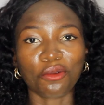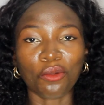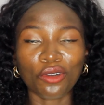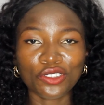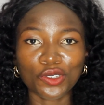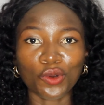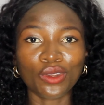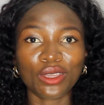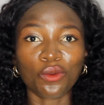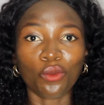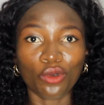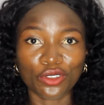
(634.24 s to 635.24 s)
Watch
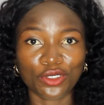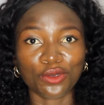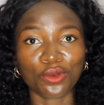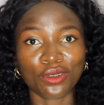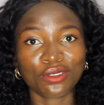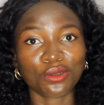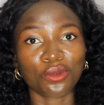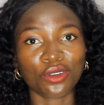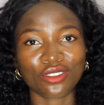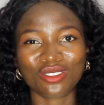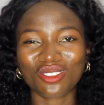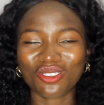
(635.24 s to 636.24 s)
only what you want to
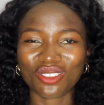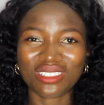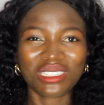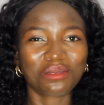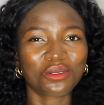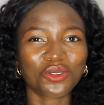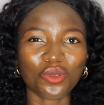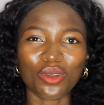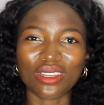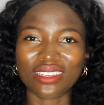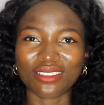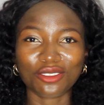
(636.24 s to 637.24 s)
watch. Don't just keep
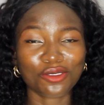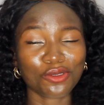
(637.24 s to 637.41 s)
scrolling.